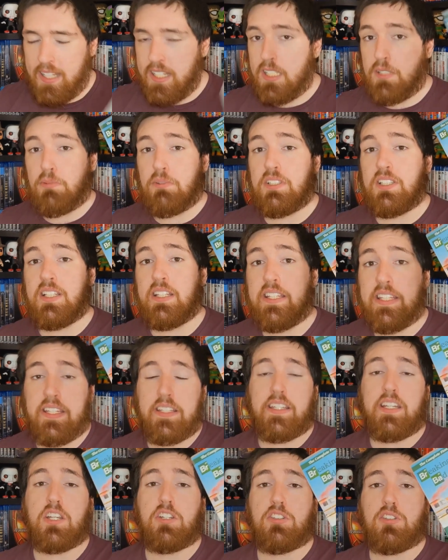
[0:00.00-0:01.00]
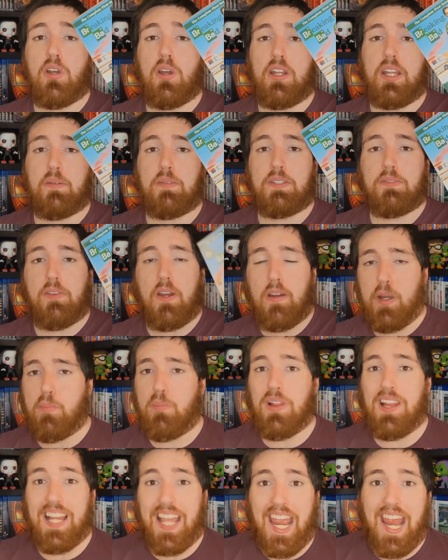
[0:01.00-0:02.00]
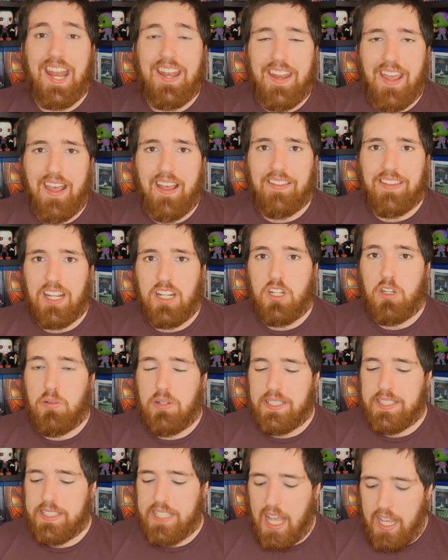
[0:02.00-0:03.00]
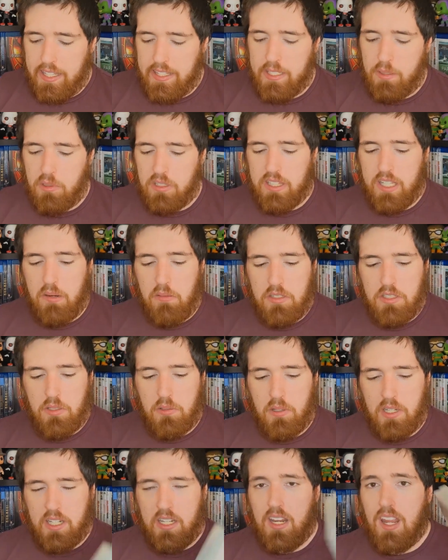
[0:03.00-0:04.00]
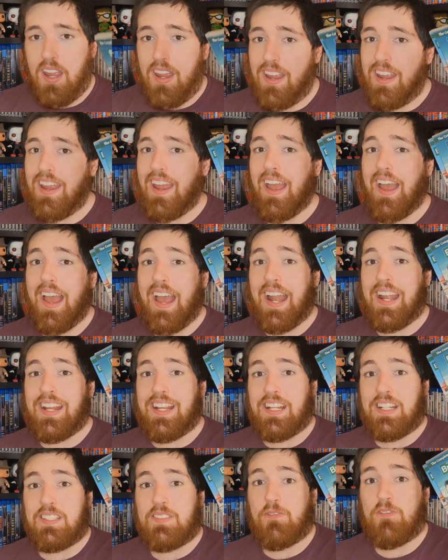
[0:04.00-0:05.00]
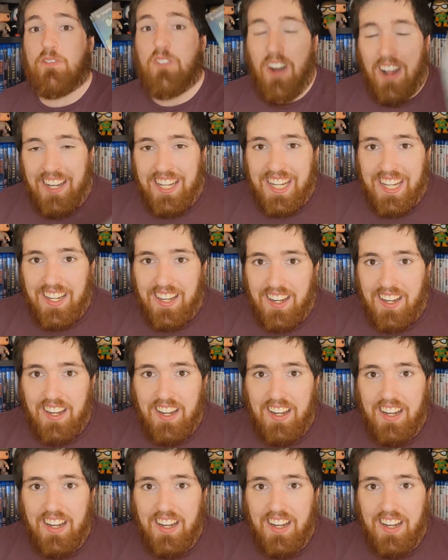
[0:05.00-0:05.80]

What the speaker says: this was clearly a show that was very planned out. They knew exactly what they were doing, and it's funny.